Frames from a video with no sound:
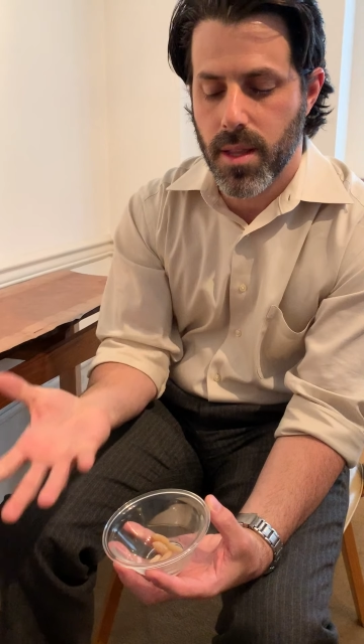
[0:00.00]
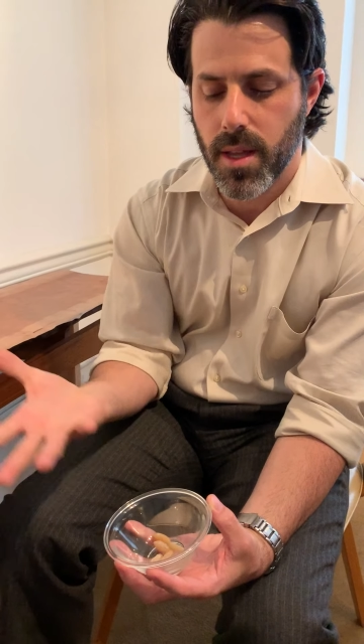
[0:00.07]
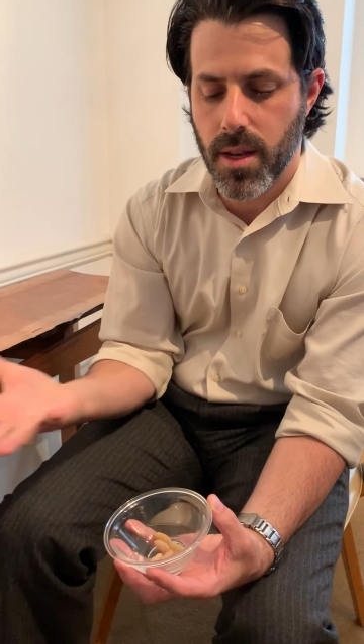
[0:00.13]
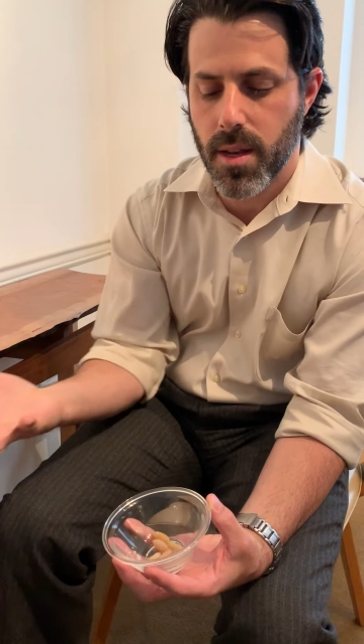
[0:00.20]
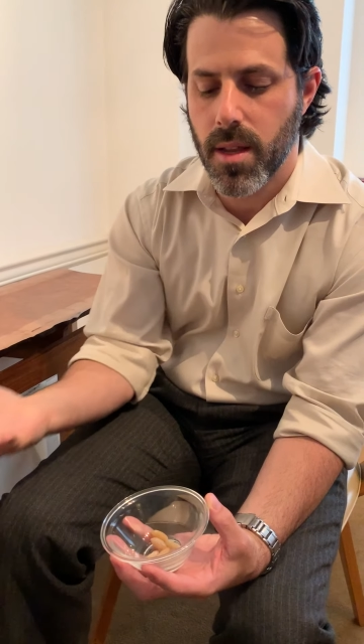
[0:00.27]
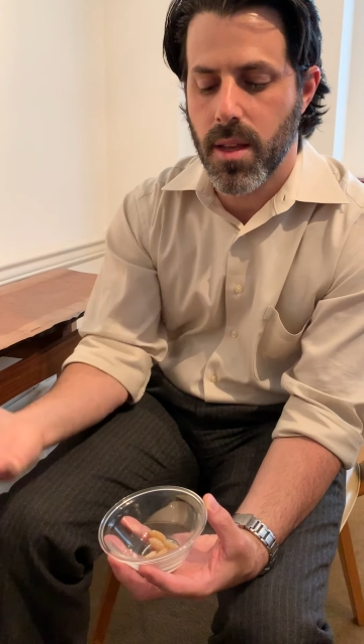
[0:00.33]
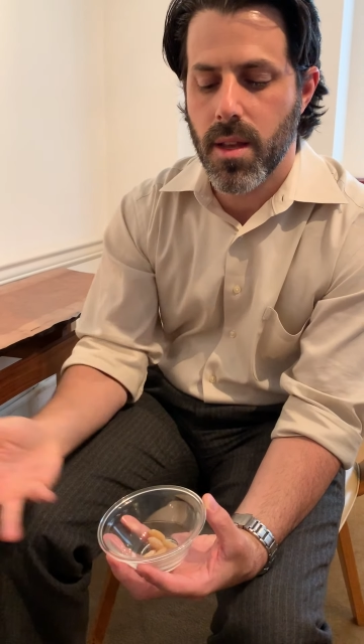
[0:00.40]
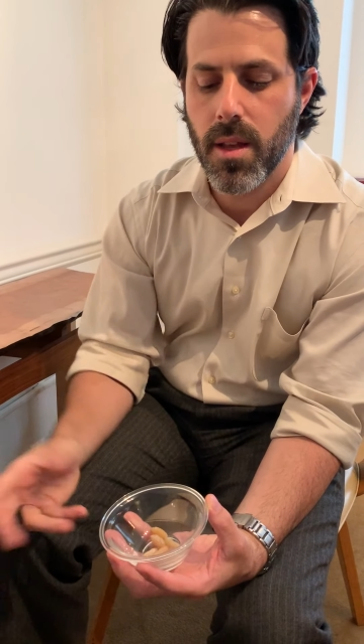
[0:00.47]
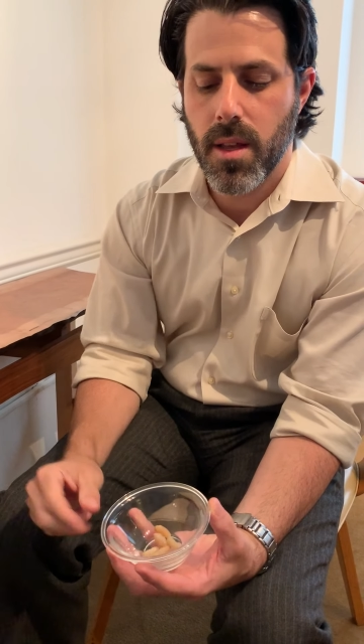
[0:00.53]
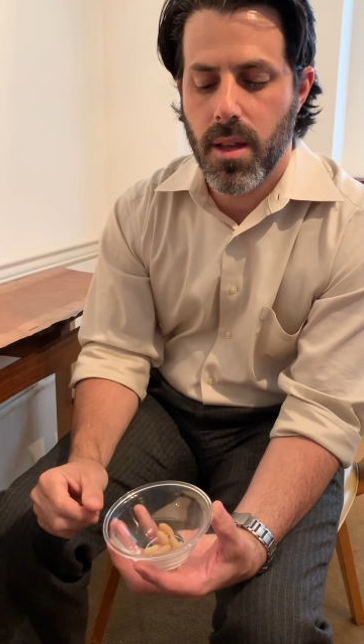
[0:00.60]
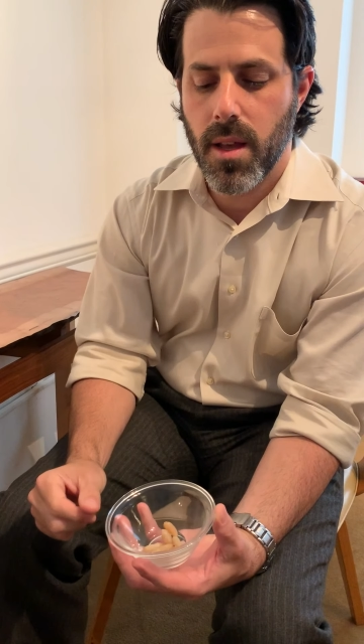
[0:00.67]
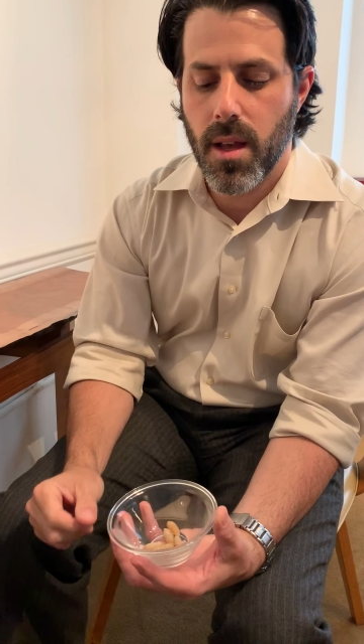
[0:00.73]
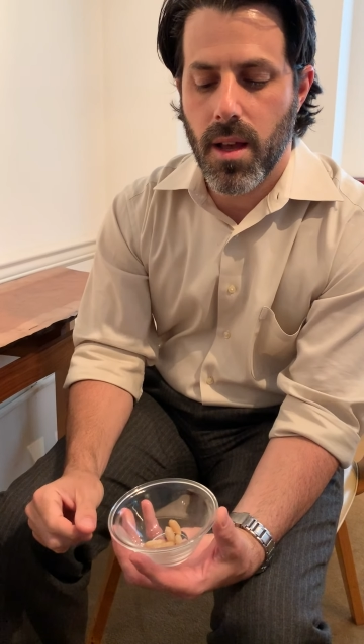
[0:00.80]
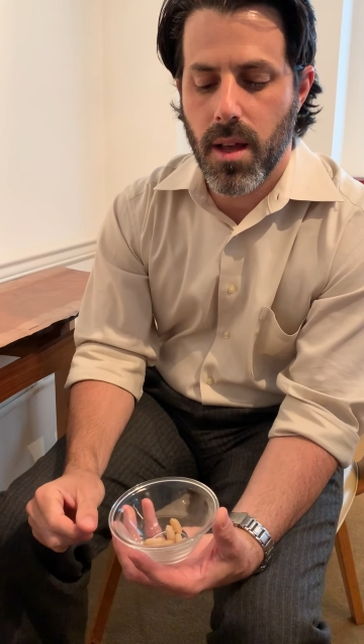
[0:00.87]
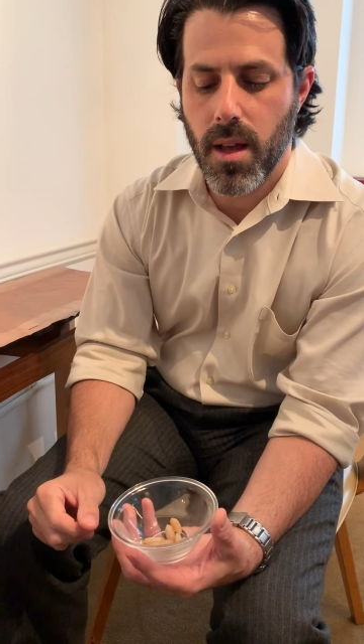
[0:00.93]
then
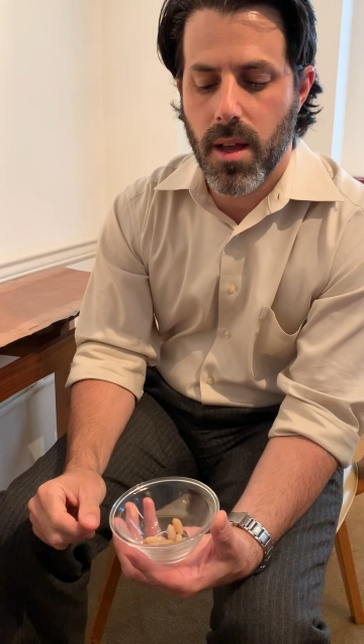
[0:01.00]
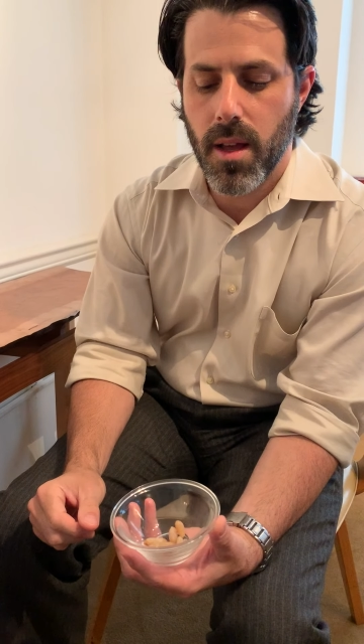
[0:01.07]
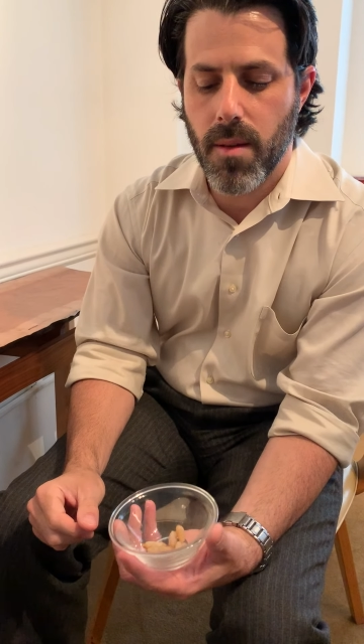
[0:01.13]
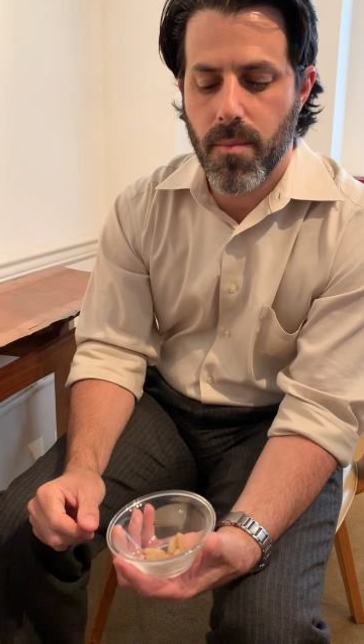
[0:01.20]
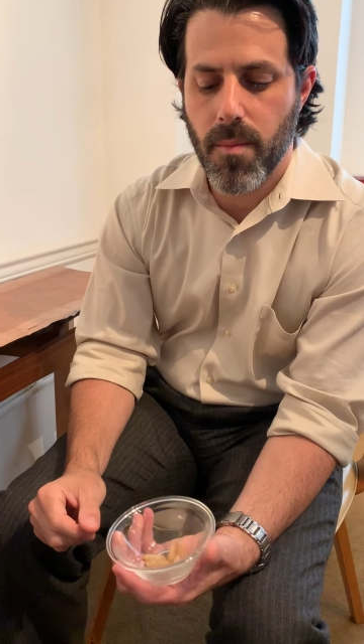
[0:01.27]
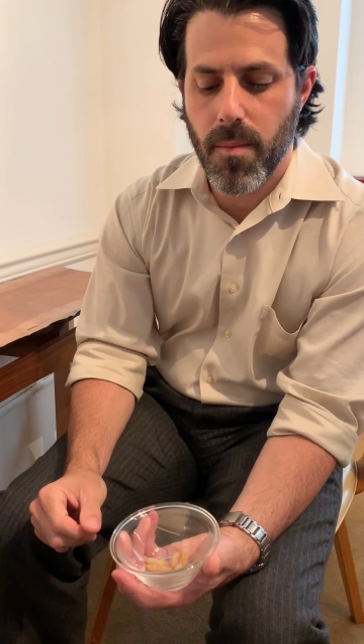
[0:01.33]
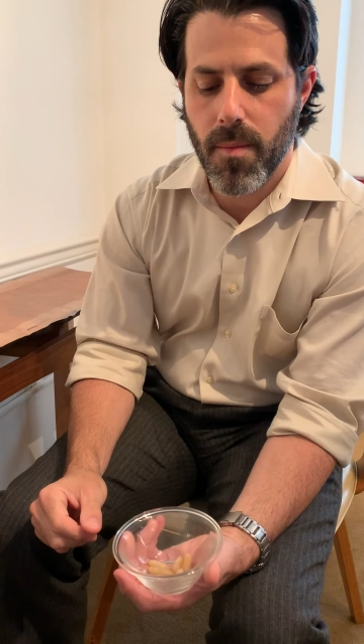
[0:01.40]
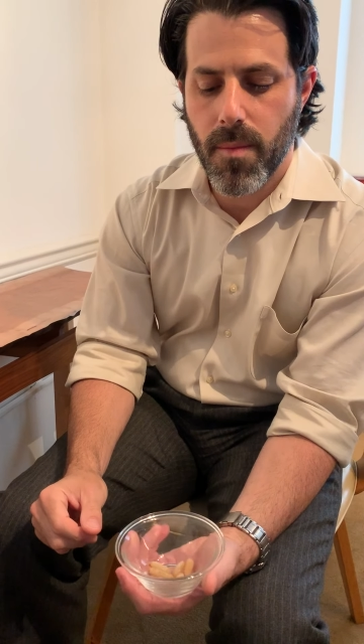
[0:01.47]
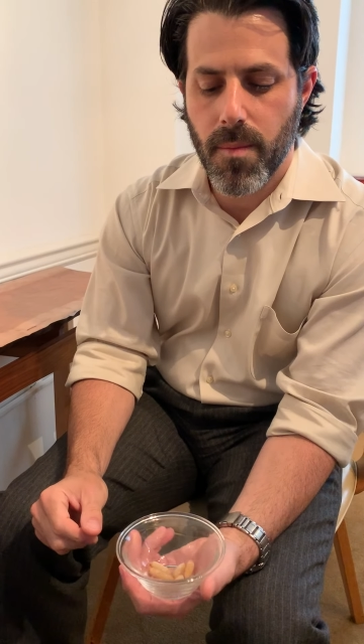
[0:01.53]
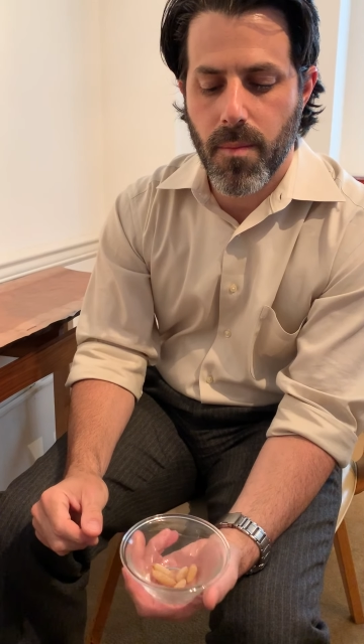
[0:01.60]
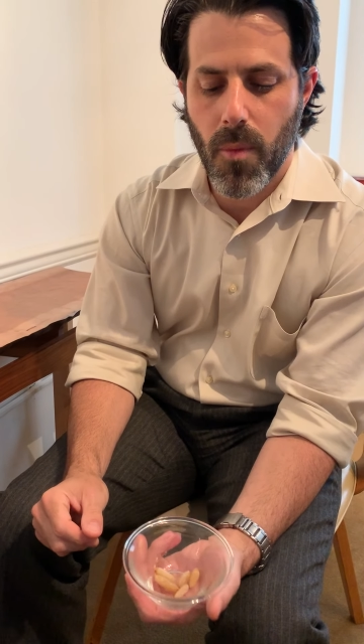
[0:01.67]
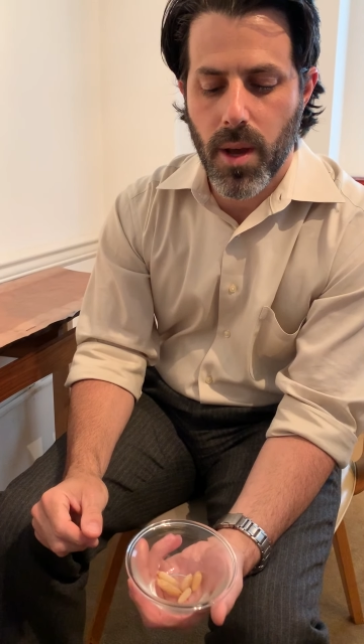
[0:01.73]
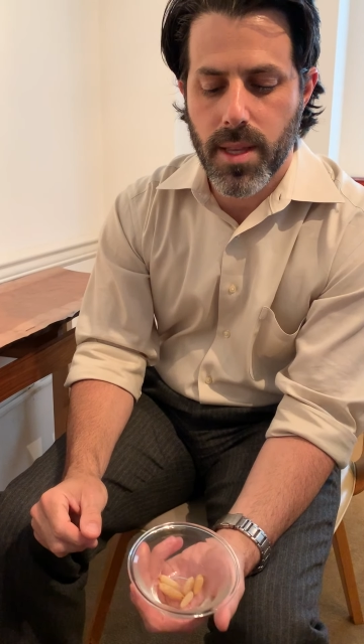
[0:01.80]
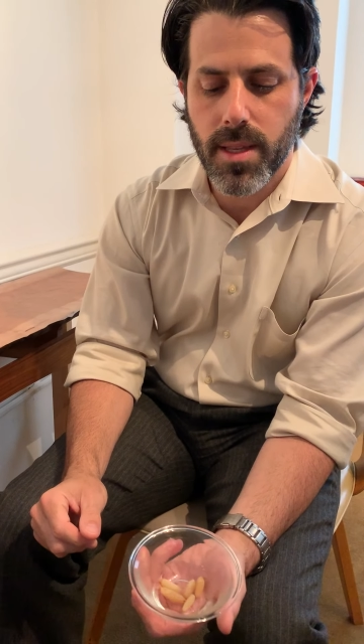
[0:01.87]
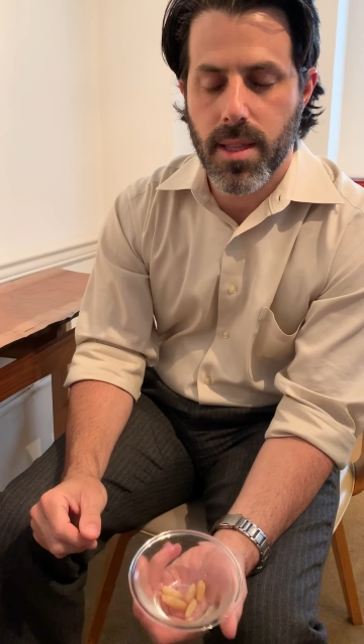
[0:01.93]

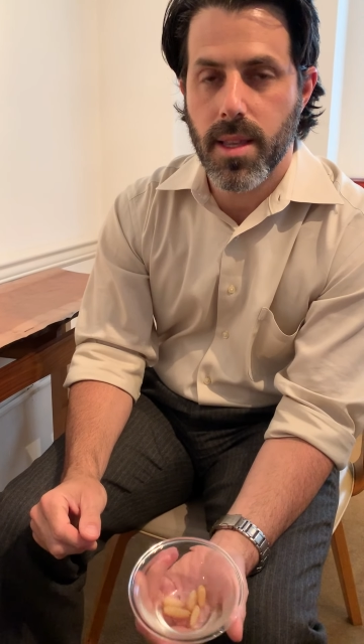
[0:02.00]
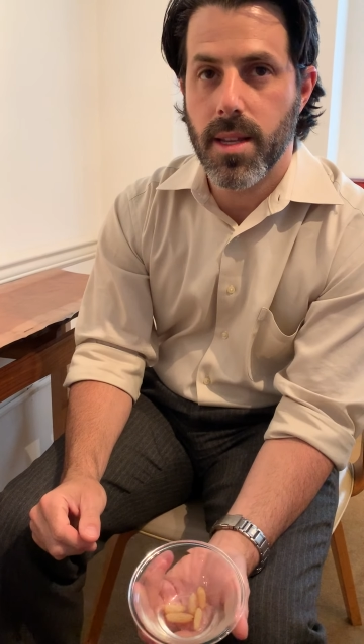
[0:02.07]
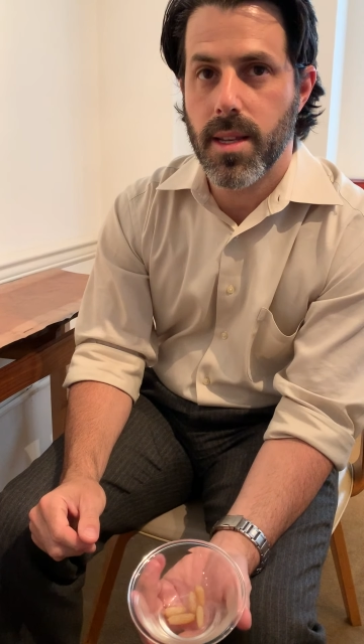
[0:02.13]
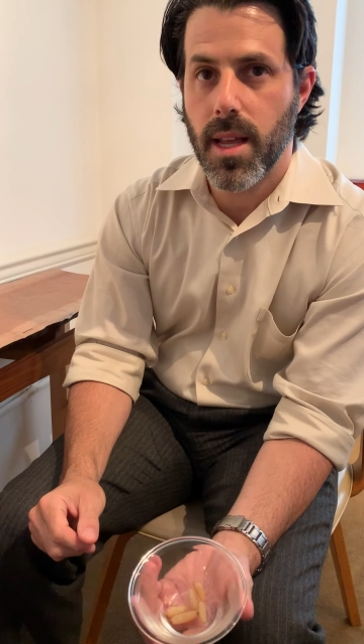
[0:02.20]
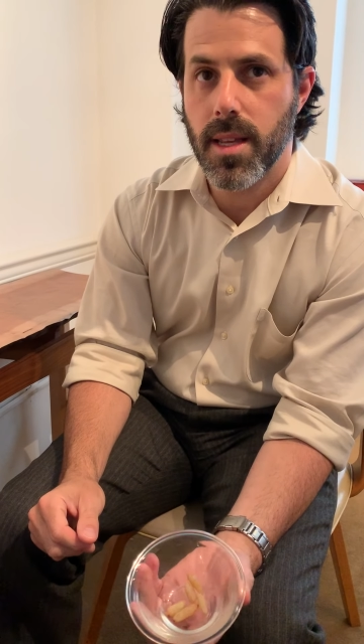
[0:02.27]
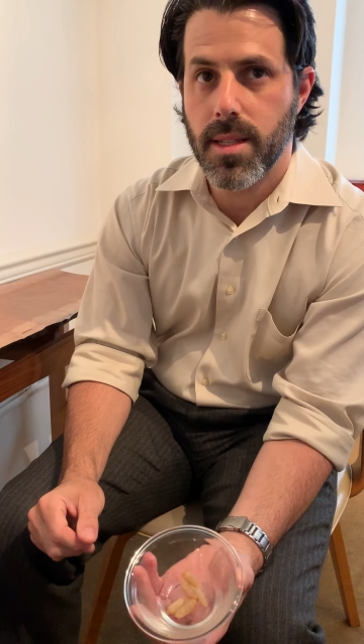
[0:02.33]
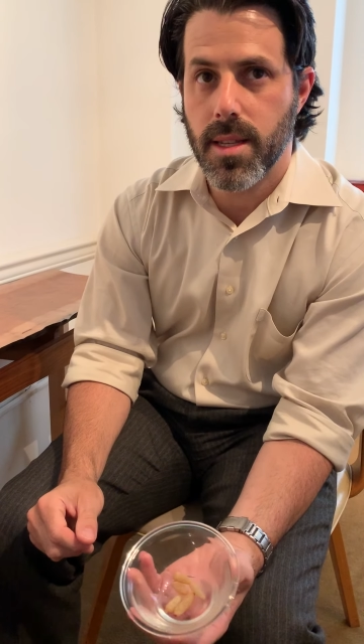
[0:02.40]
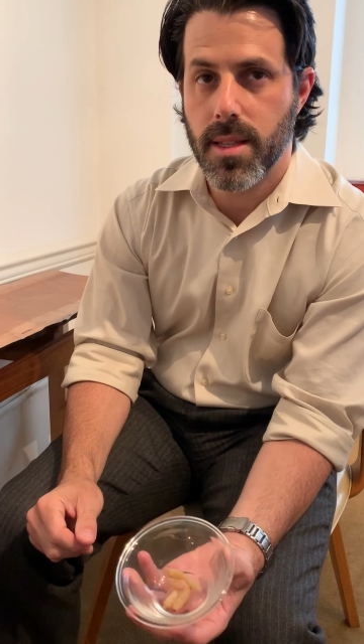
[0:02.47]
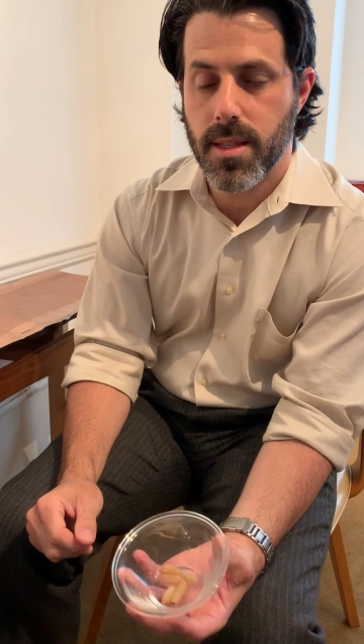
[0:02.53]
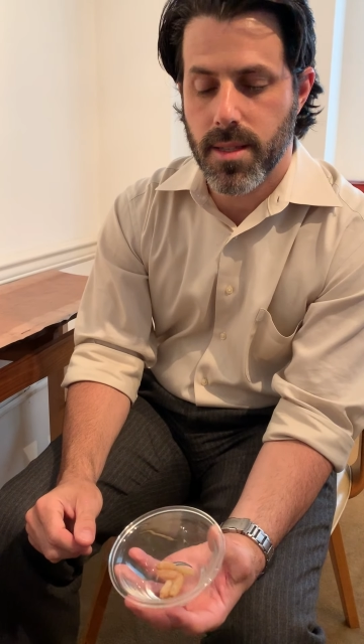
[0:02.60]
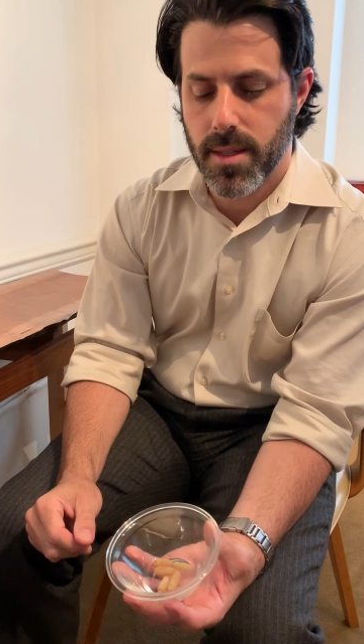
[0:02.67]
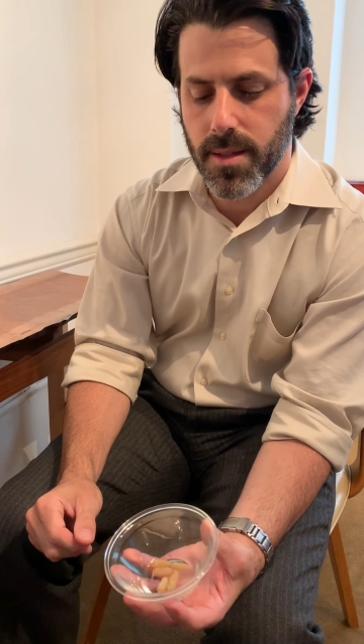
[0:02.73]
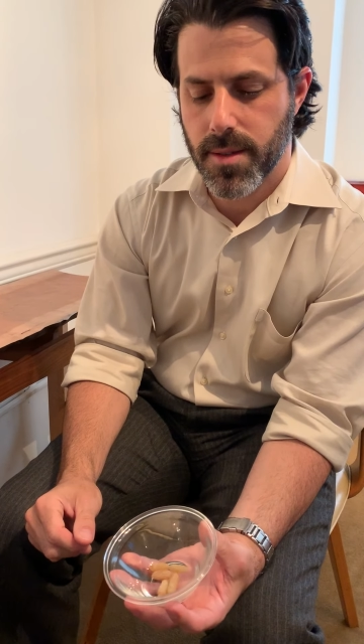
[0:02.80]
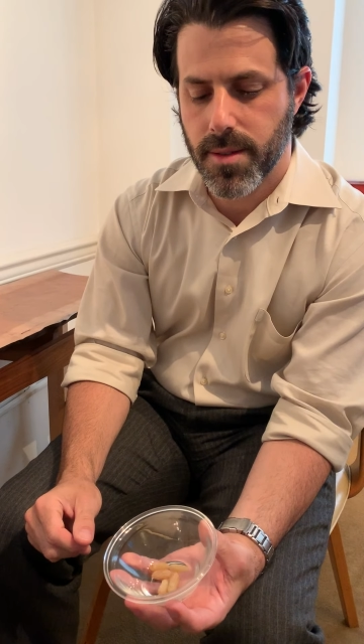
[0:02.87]
moisten the intestines.